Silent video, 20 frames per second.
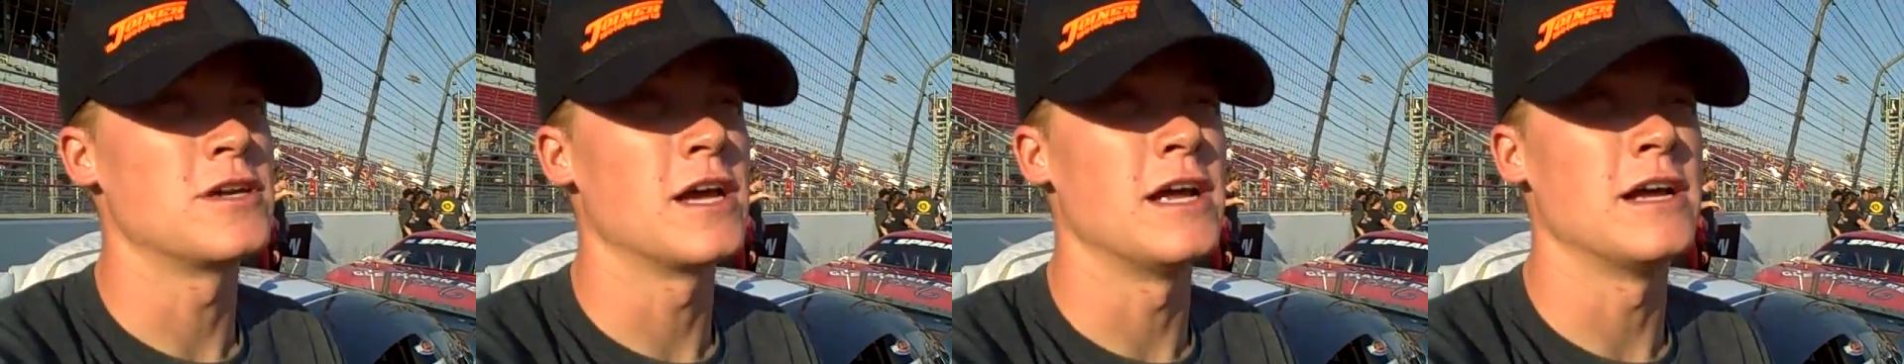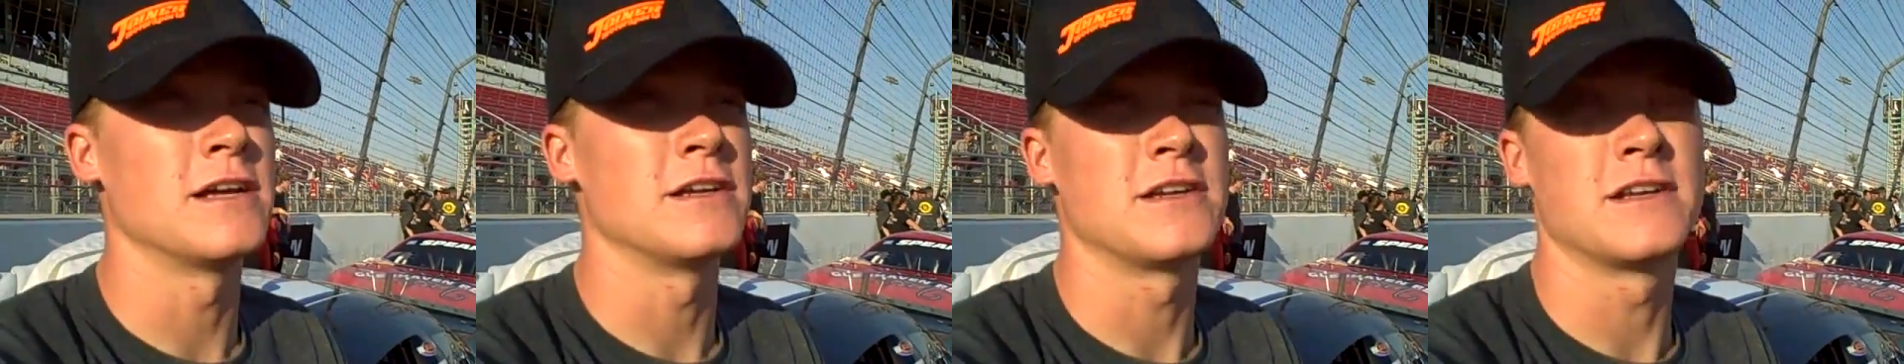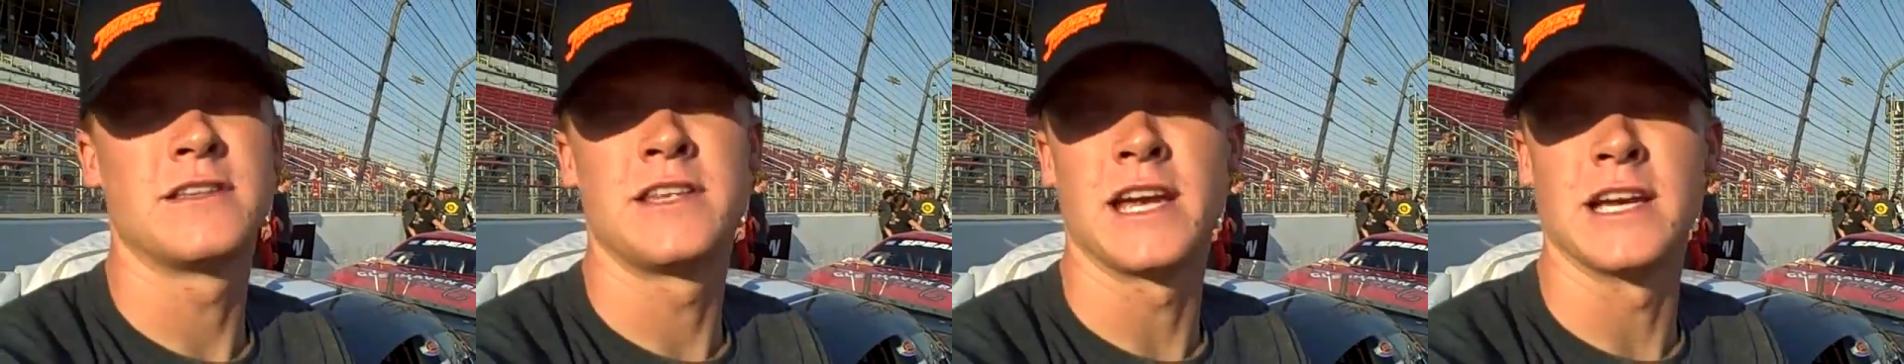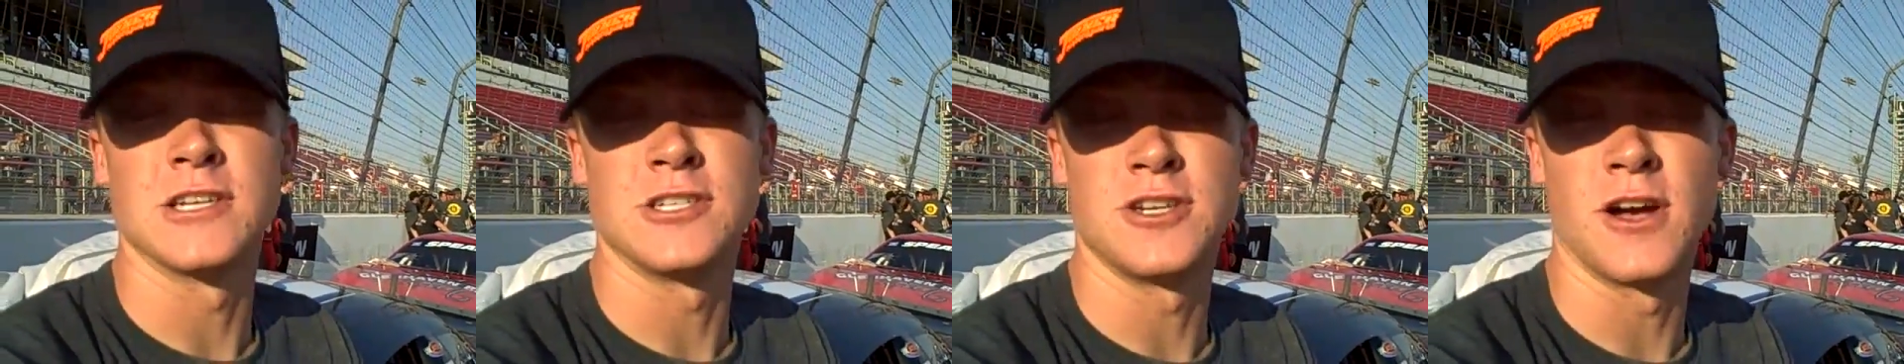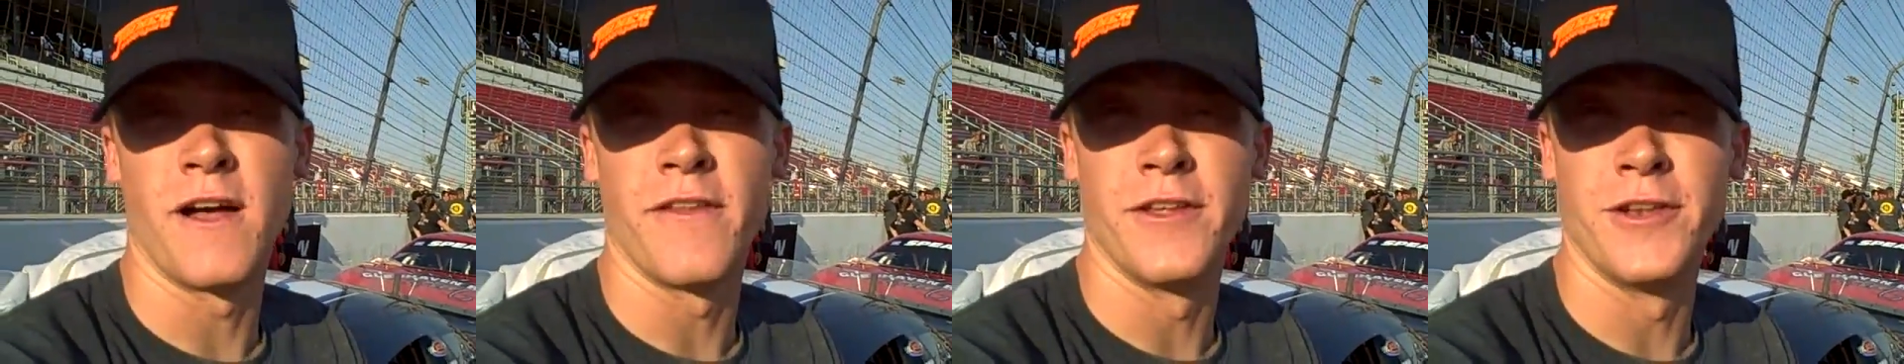kind of take a
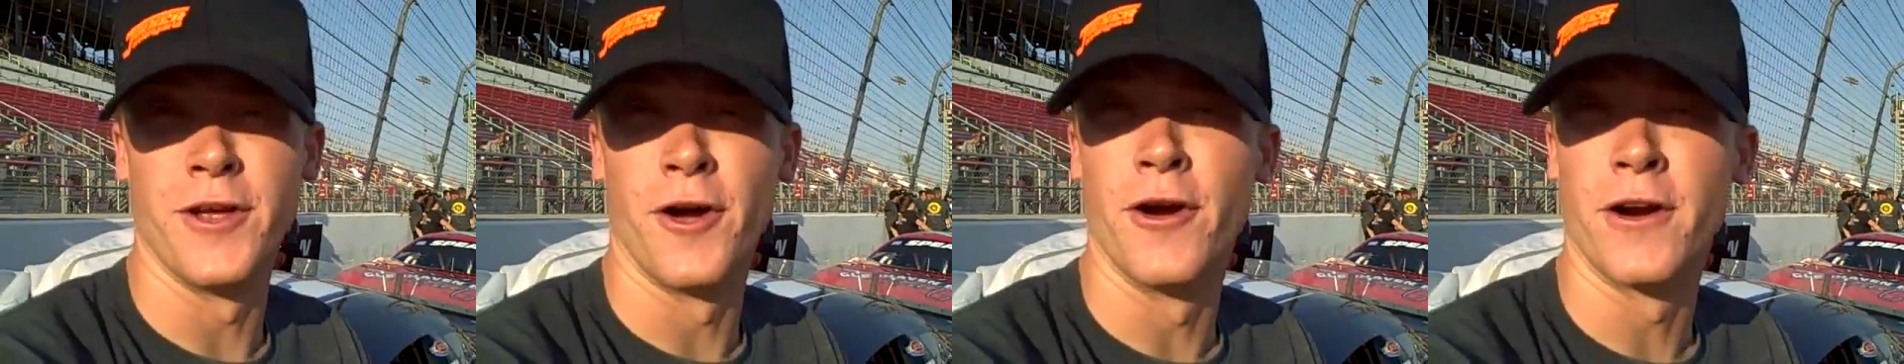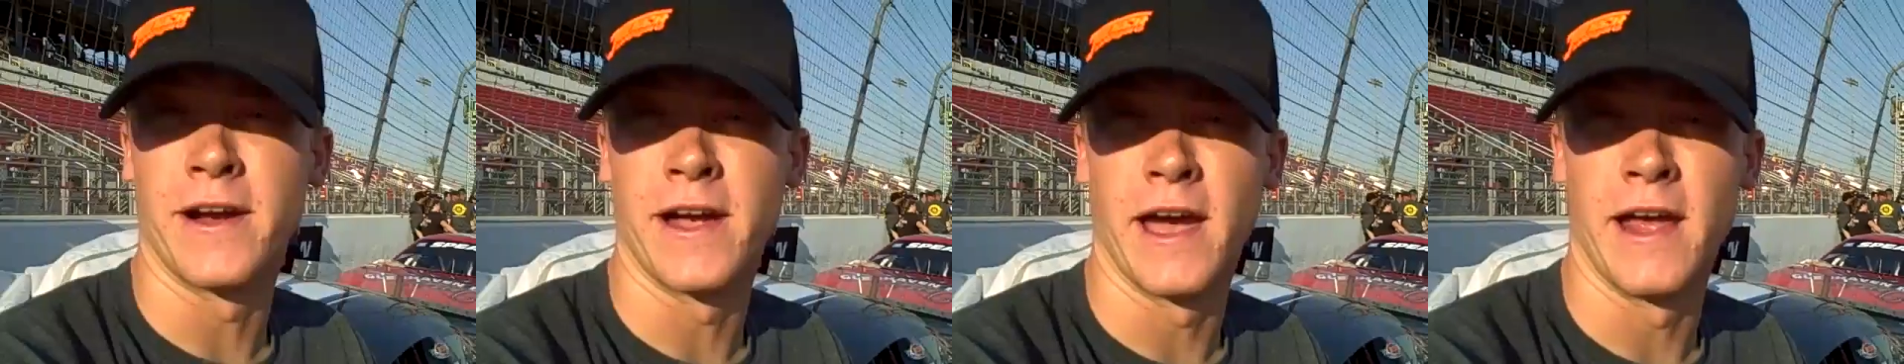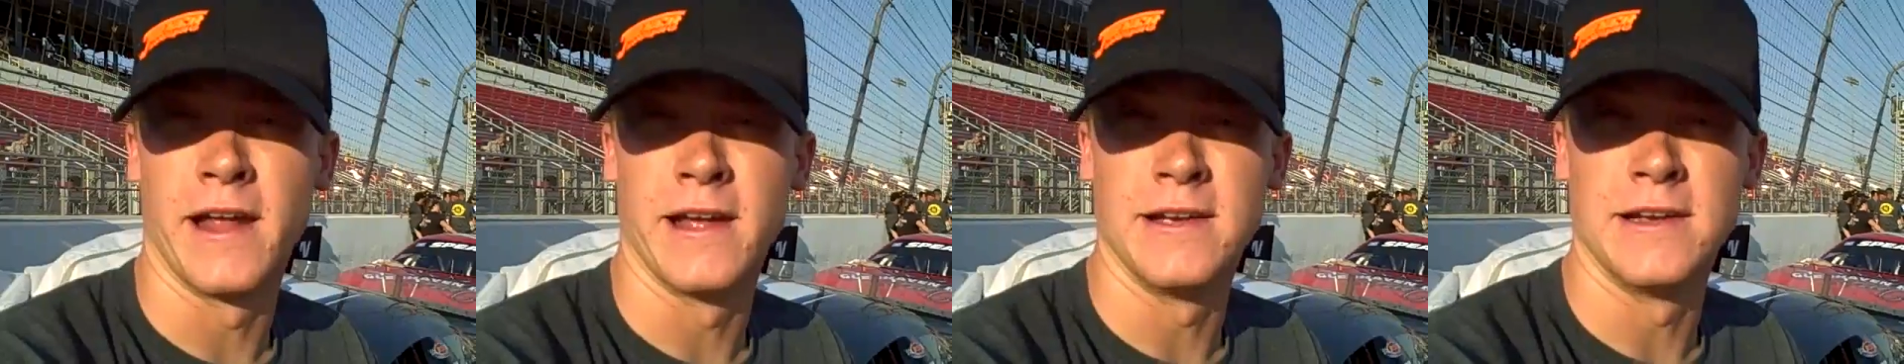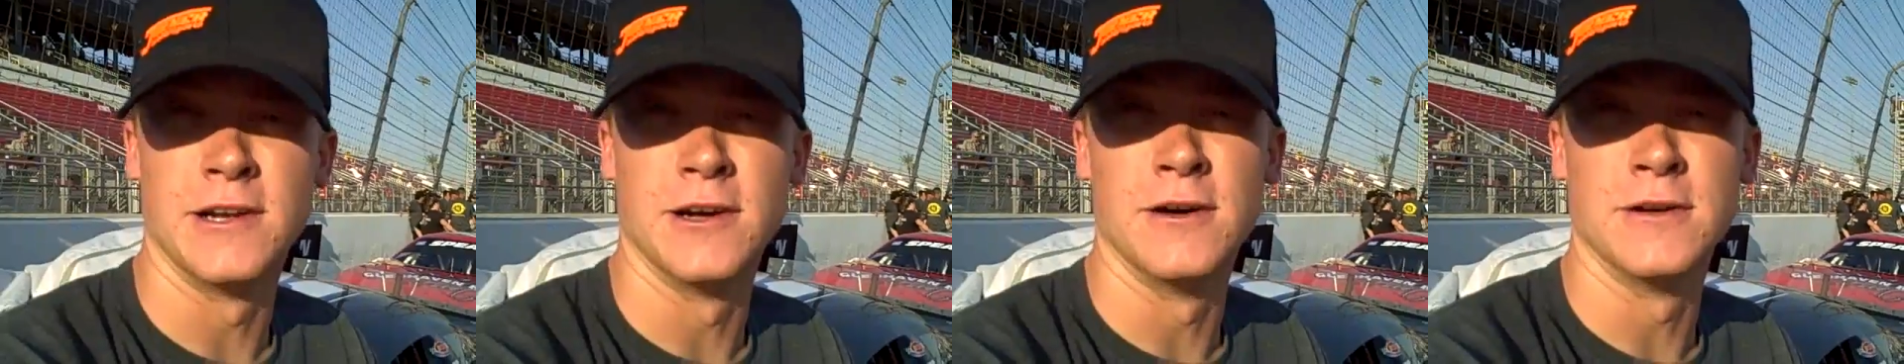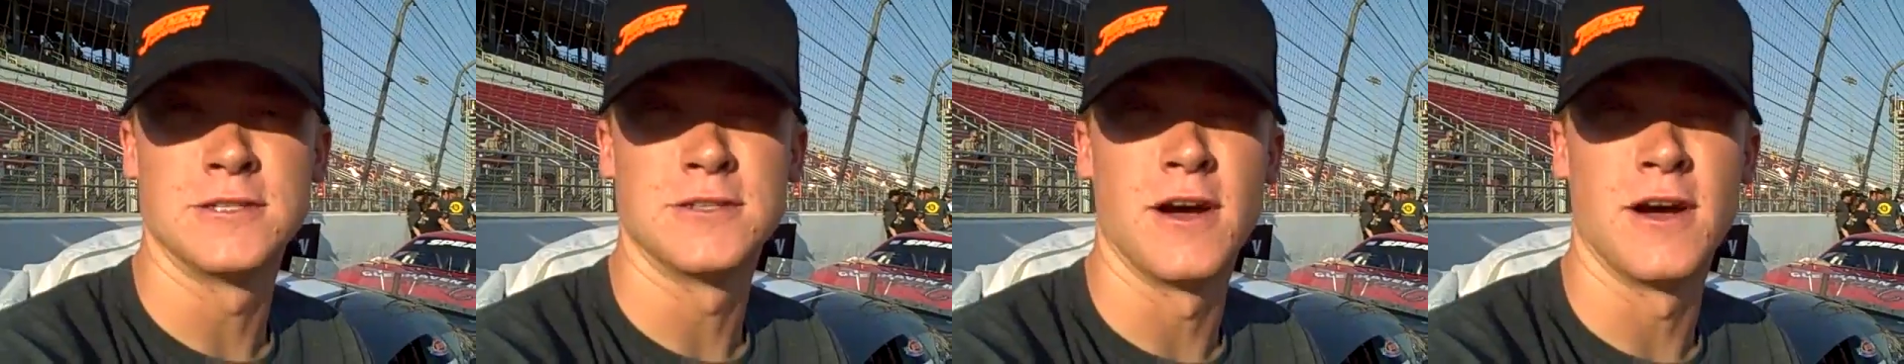shot in the dark at it, you know.